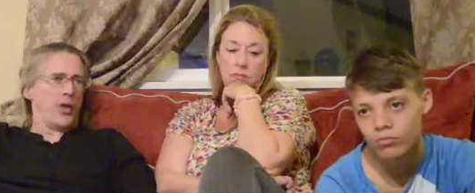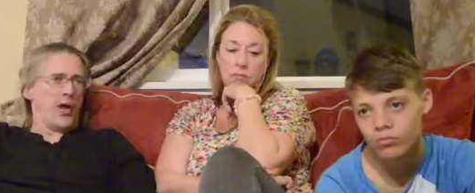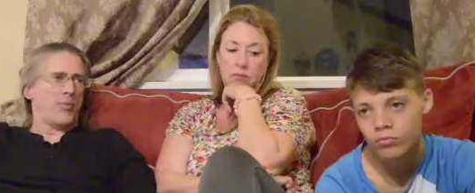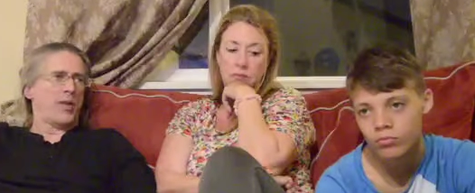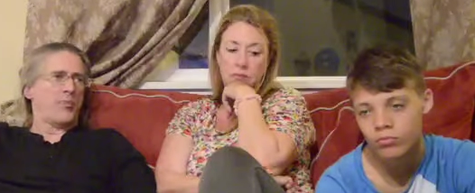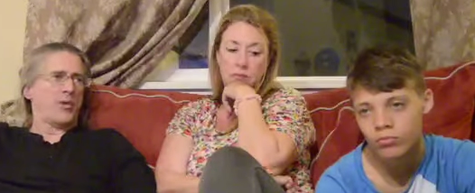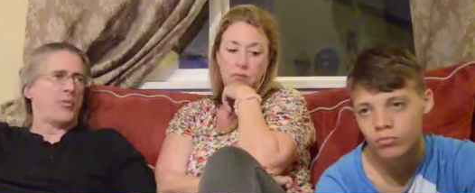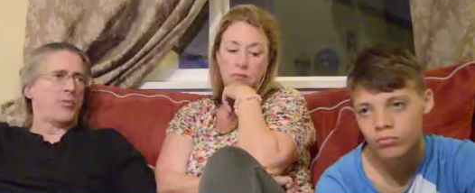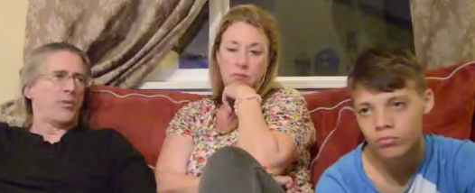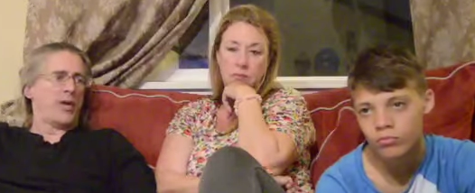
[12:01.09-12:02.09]
Speaker 1: how many
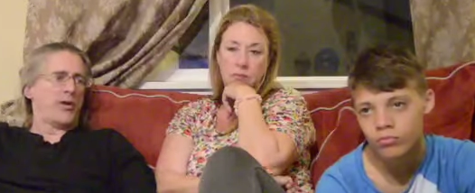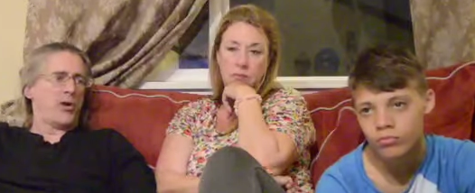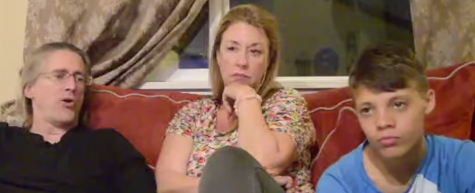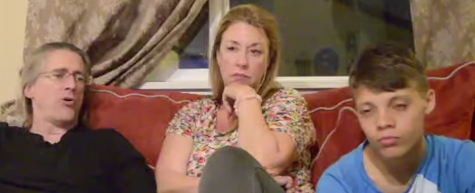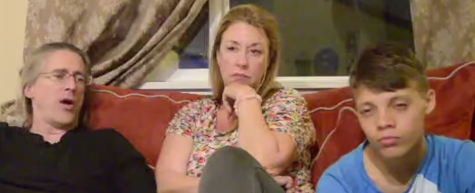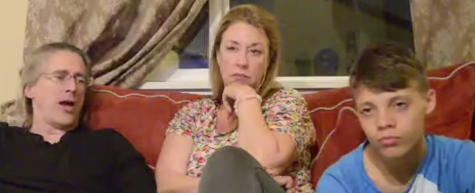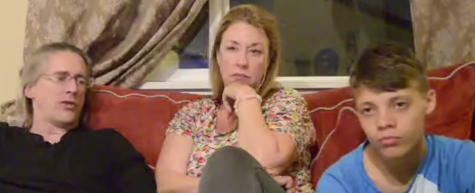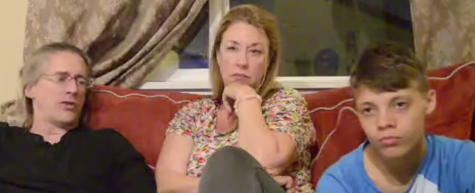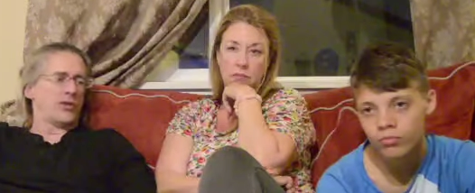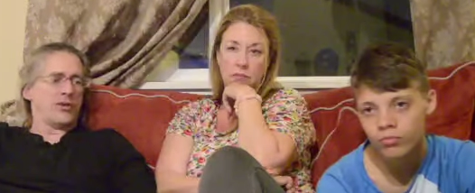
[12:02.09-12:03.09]
people they know
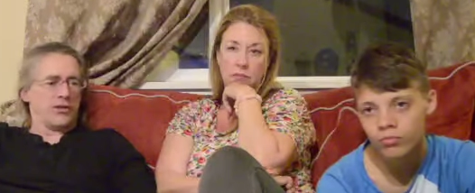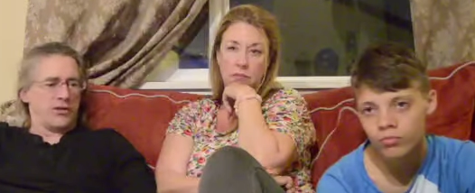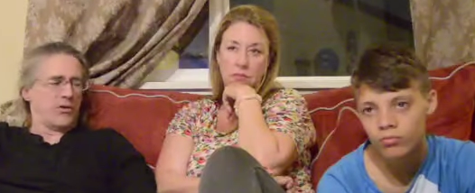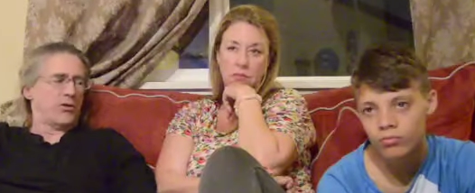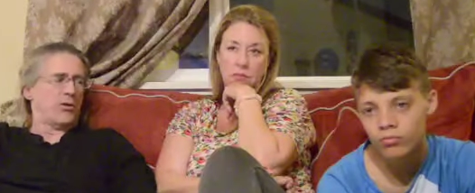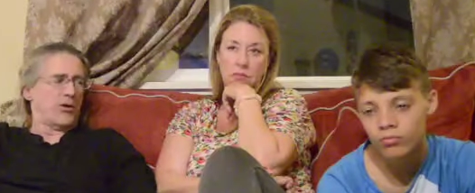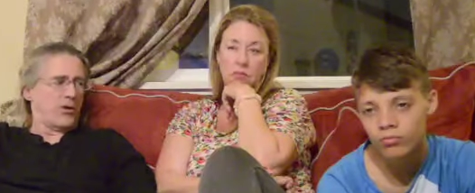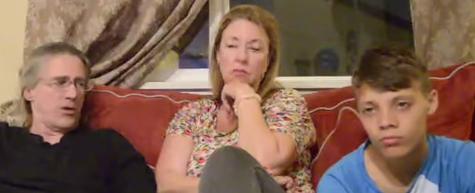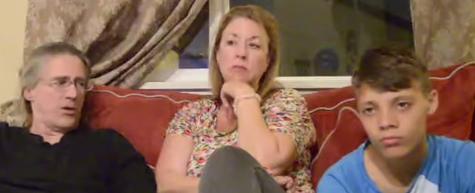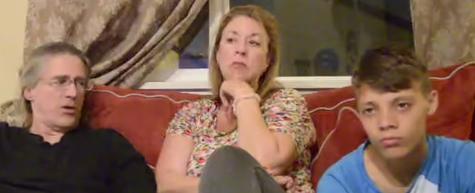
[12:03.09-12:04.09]
actually
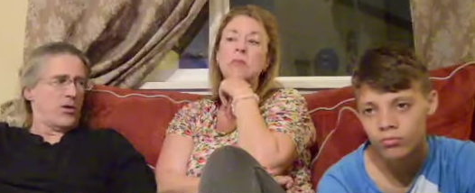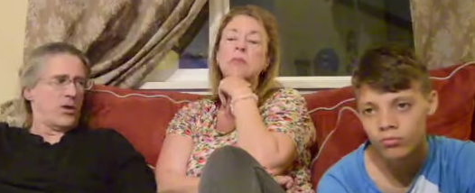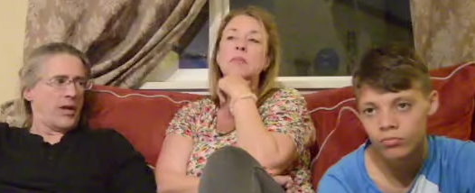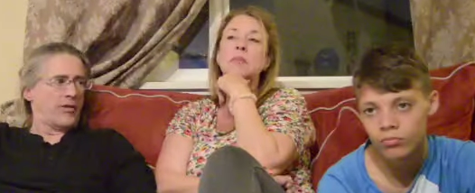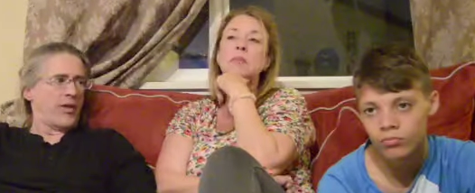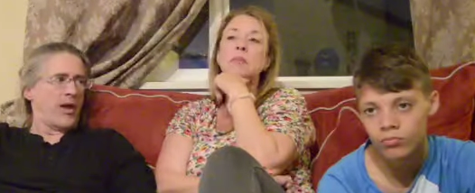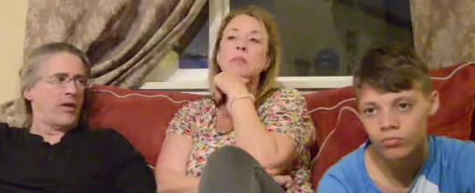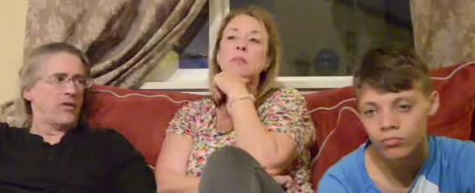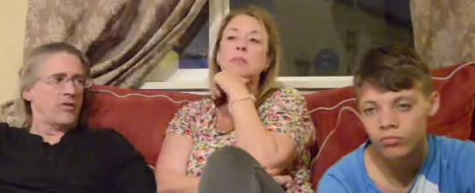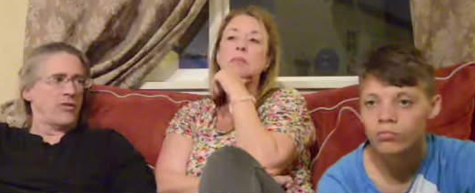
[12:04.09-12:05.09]
are like
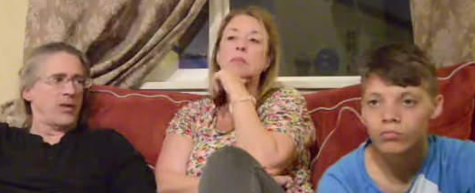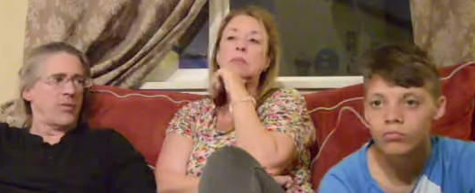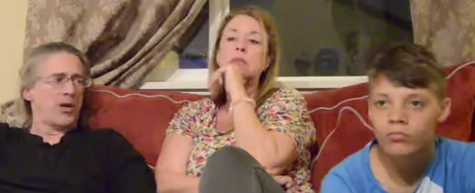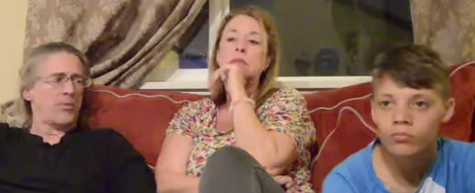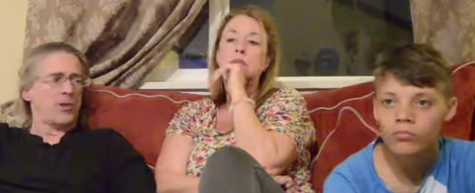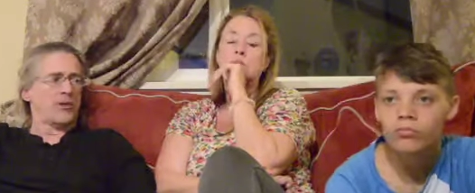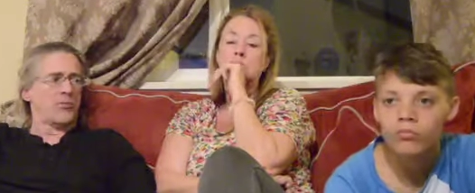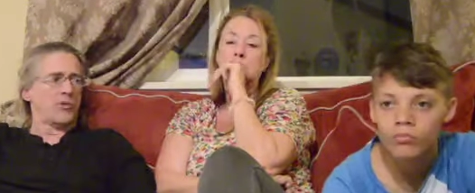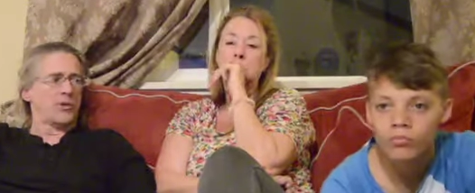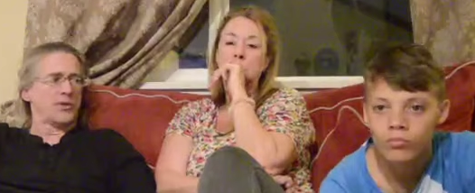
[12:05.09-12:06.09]
that, they might be a
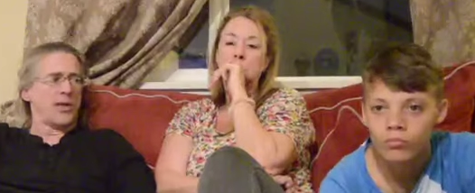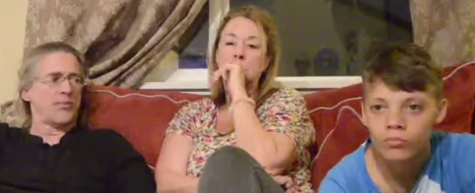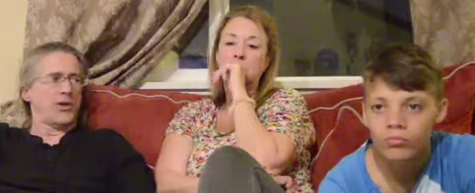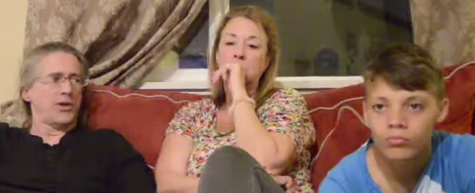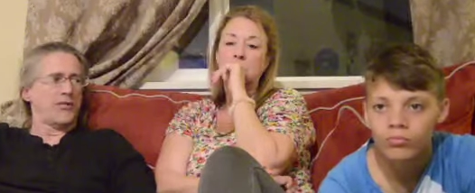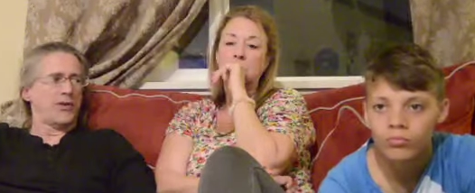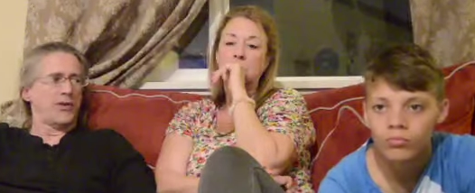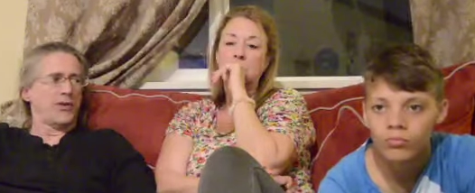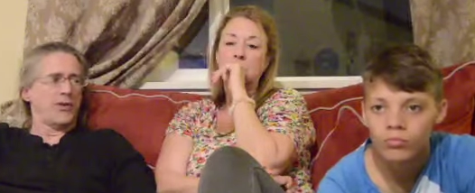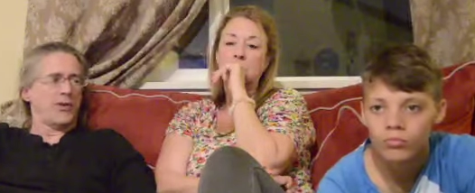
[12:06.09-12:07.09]
little more accepting of
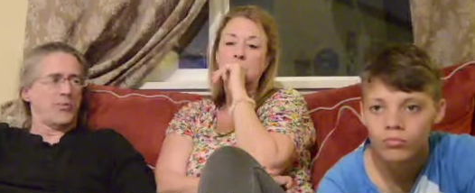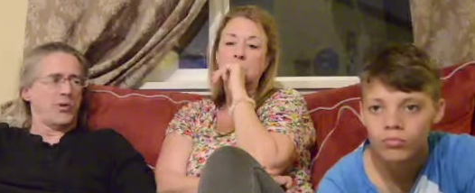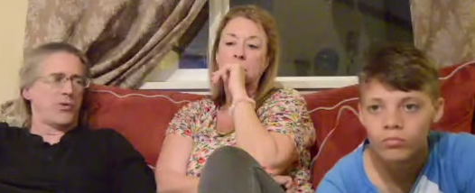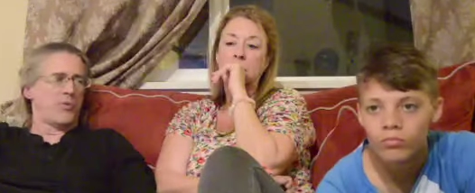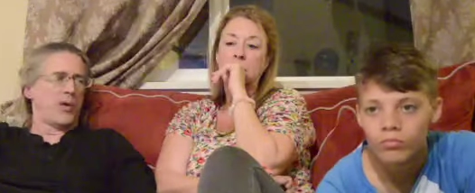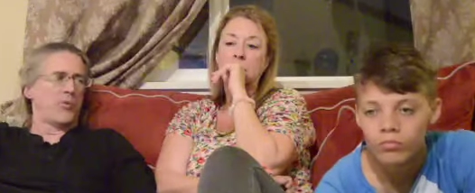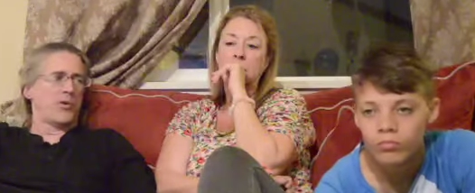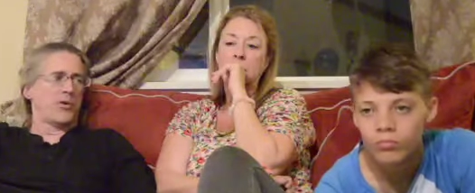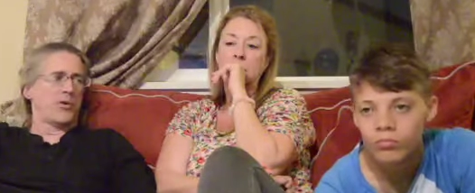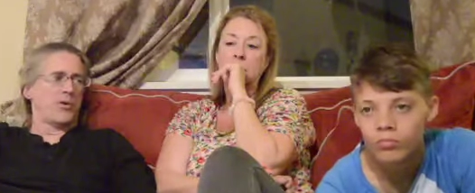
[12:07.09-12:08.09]
it. But
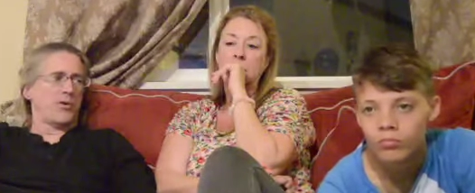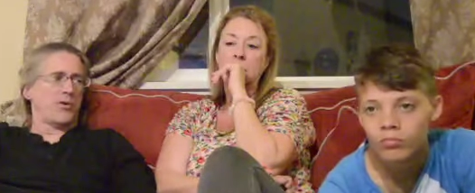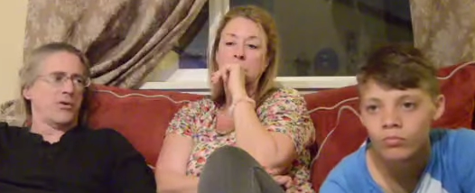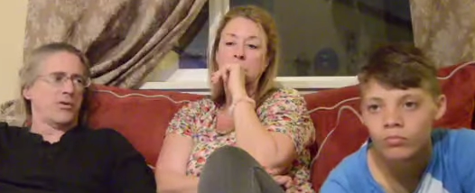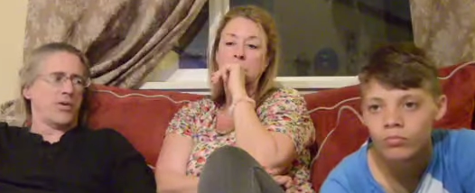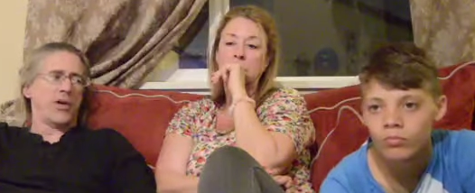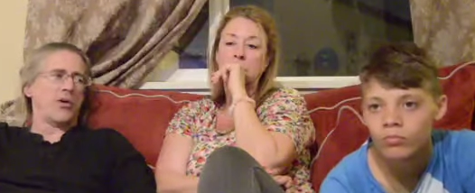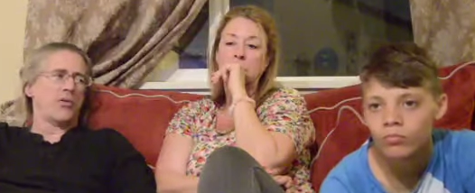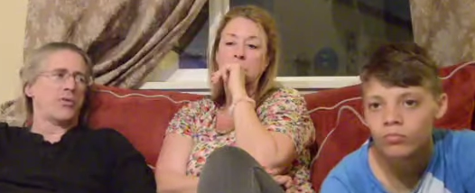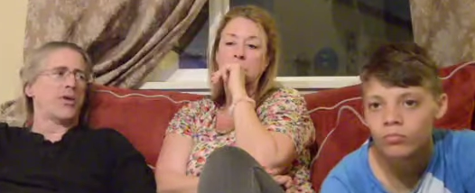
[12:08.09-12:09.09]
remember, they
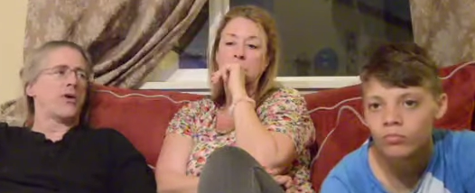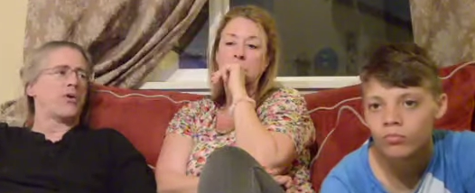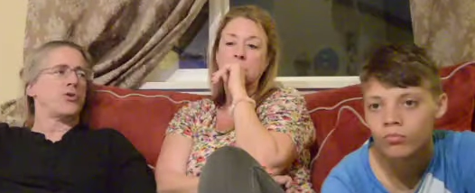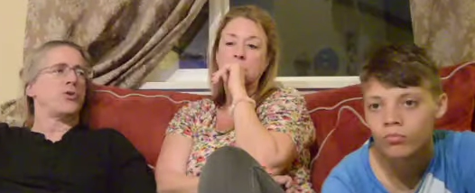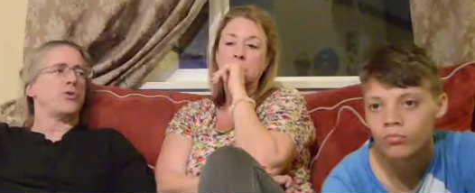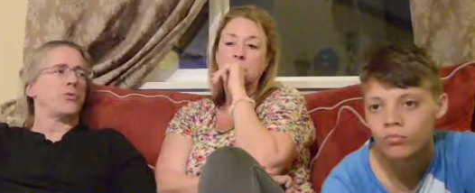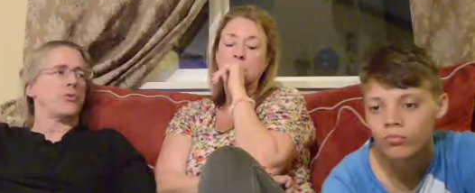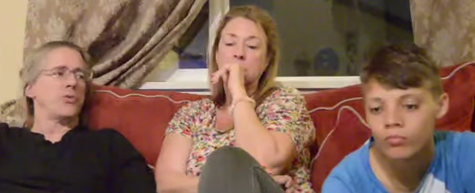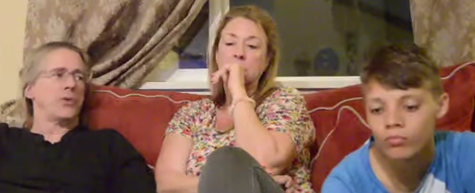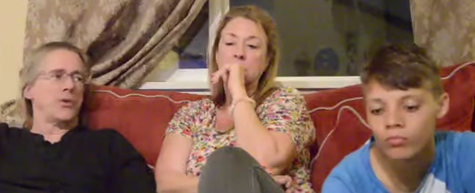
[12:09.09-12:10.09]
are who they are too.
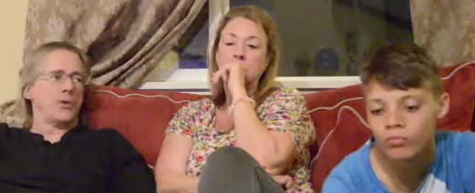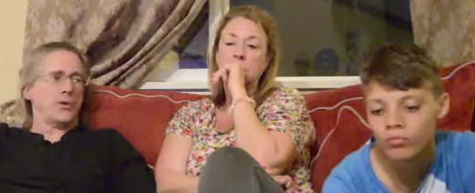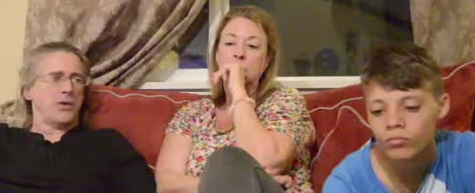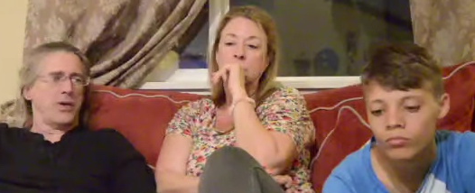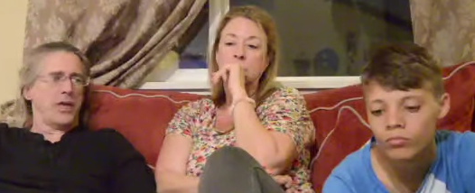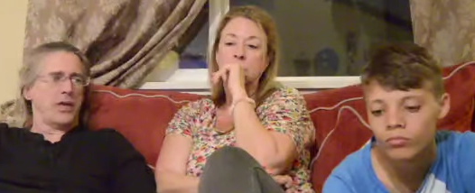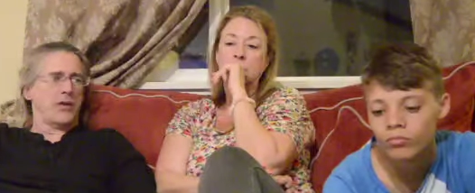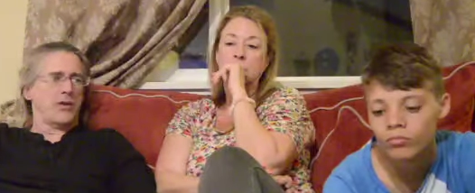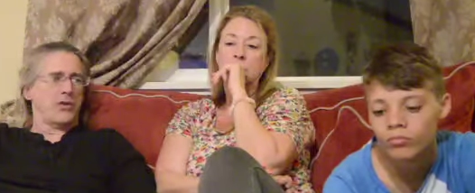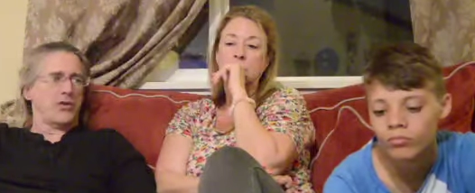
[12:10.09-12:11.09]
Mm-hmm.
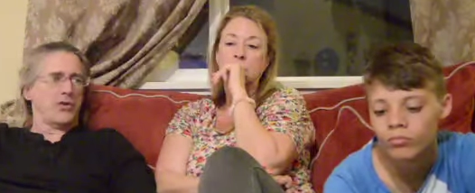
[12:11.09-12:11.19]
And